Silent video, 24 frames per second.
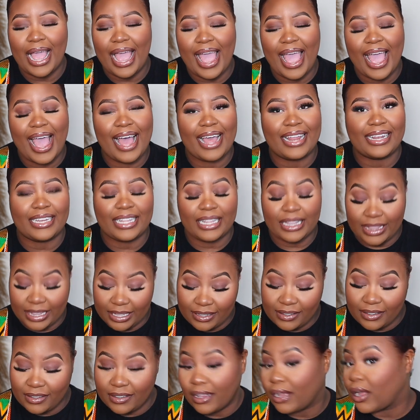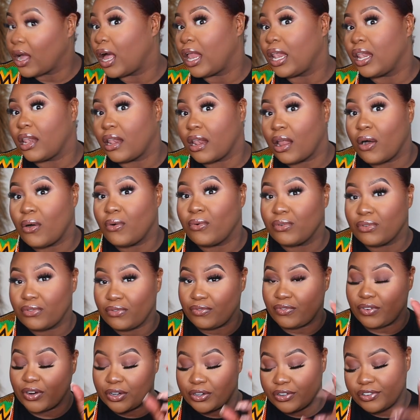And this is a
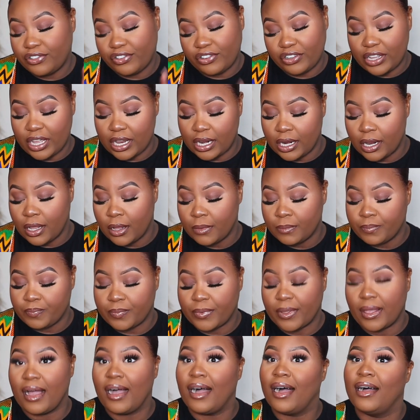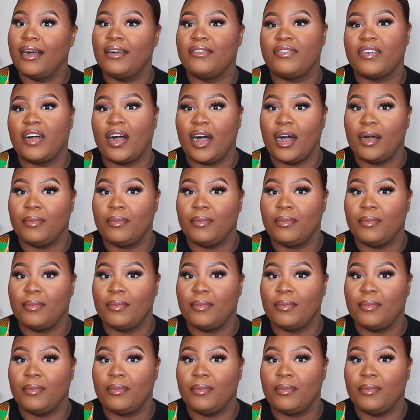cologne version of